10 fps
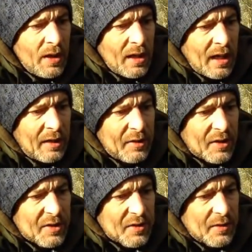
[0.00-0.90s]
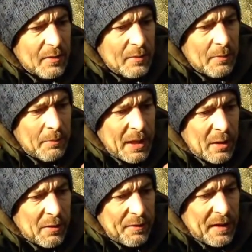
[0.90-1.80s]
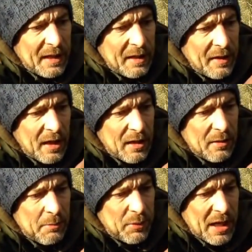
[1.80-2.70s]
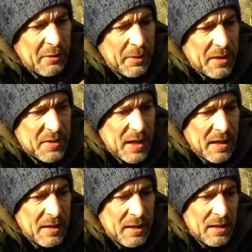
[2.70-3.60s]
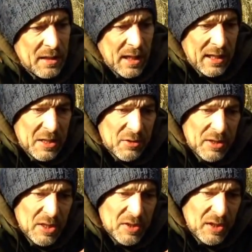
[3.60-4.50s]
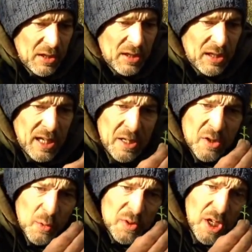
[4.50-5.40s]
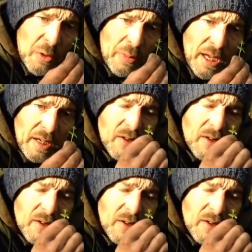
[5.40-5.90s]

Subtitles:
And just pick off any of the brown bits there. And literally just an inch or so big.